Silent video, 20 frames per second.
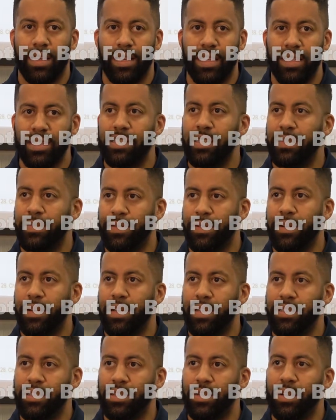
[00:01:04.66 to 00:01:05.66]
easy for
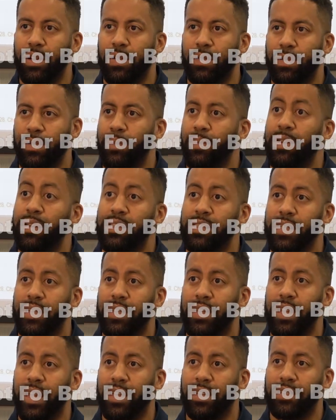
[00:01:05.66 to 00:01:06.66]
us to go from one to
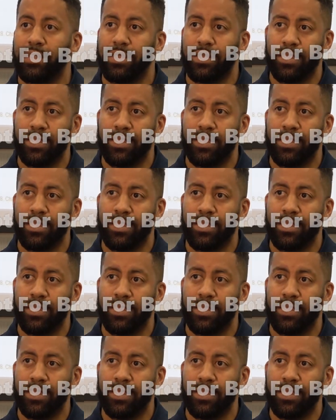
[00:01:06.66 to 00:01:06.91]
the next.